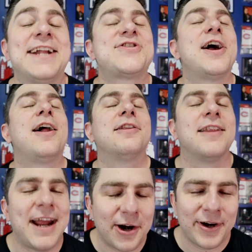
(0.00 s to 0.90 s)
It's a
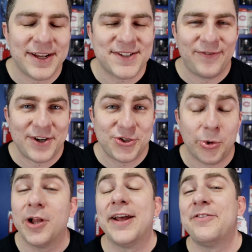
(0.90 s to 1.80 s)
hilarious
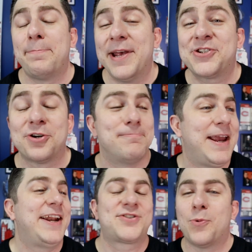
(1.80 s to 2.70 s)
visual, and the picture
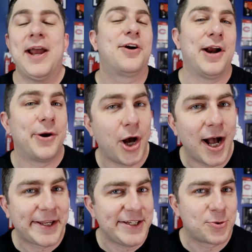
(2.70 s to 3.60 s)
made its way around
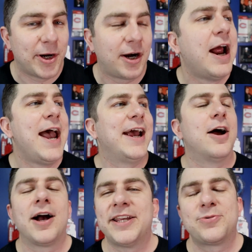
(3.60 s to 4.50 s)
hockey Twitter, and
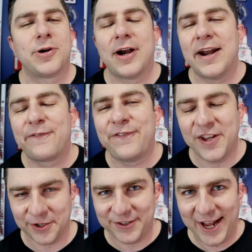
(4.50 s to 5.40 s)
hockey Twitter had a
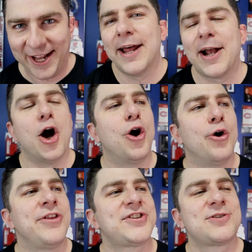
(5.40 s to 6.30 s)
field day. Like,
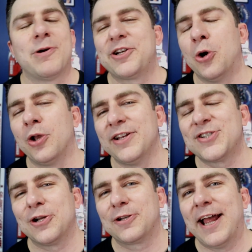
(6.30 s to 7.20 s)
oh, this is what
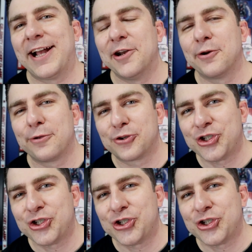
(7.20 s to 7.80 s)
goalies look like under their